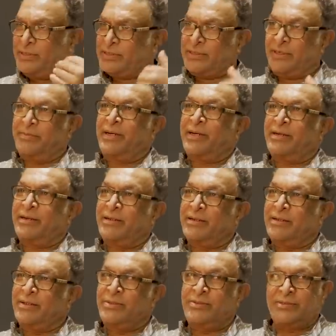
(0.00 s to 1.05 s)
it's coming,
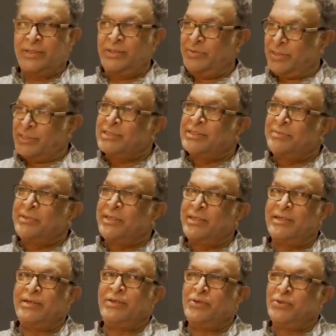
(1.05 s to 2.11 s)
we try to accept it.
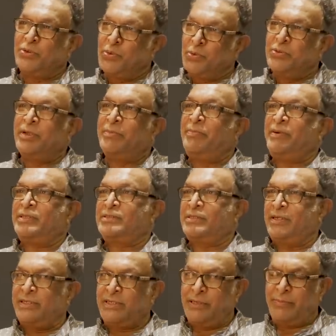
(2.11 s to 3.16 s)
Do the best.
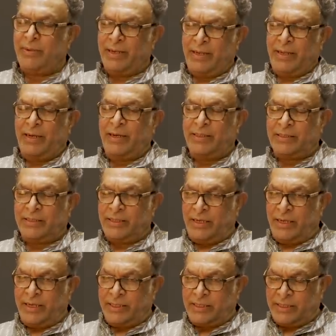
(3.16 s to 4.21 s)
Let
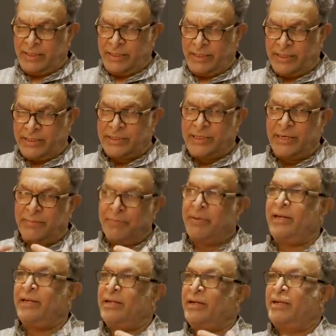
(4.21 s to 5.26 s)
each day
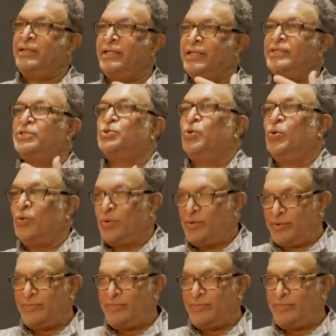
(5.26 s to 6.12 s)
be a each goal.